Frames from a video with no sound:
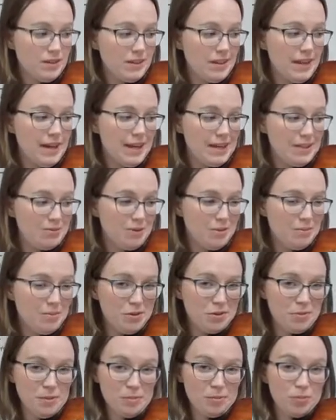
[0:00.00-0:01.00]
that is what
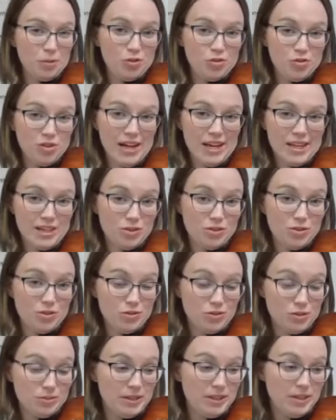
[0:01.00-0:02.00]
most people try to
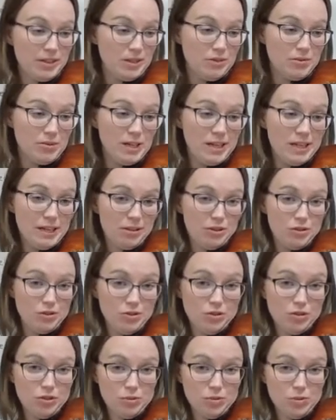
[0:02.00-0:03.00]
do. So I'm telling you right now,
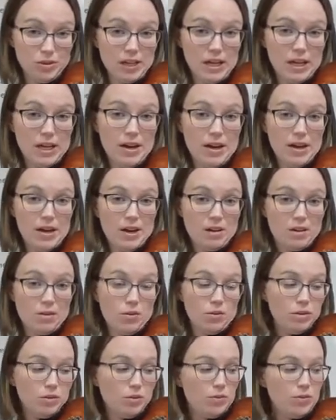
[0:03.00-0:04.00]
use 3
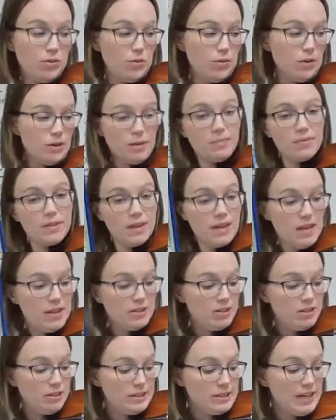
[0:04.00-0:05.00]
or 4.
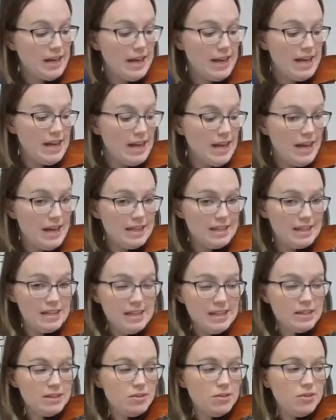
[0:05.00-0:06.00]
So it's A,
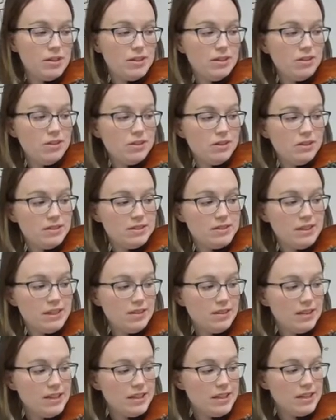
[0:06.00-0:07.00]
D. It's going to look and
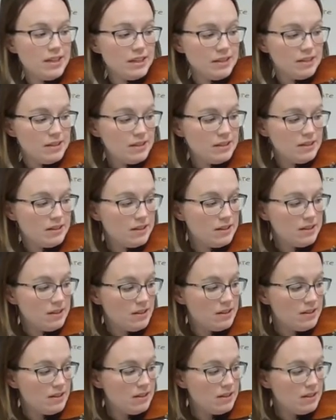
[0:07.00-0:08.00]
sound like this. So